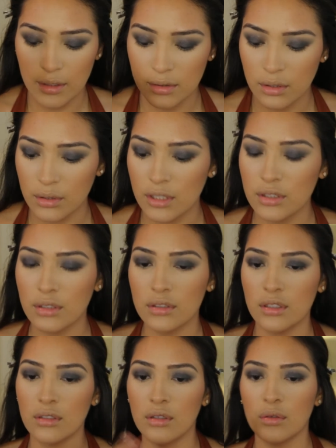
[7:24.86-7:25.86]
So let's
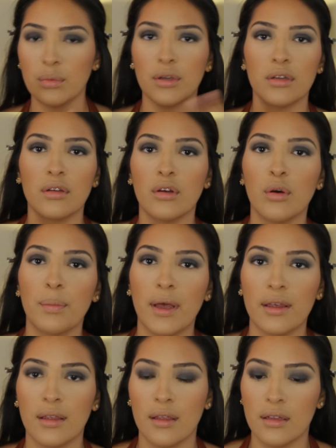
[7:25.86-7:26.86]
continue. We're gonna go
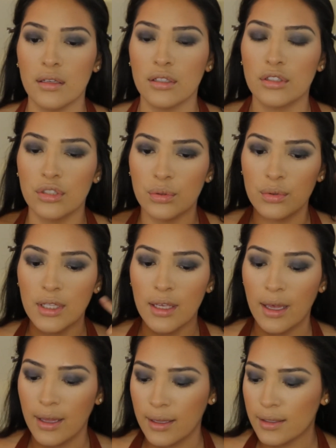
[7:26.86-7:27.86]
back in to the
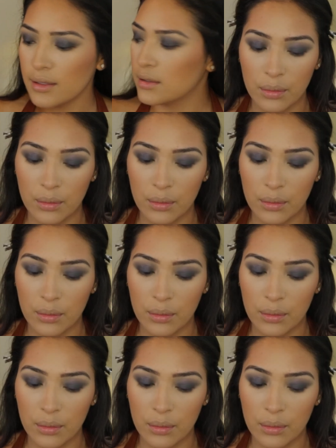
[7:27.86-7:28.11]
eyes.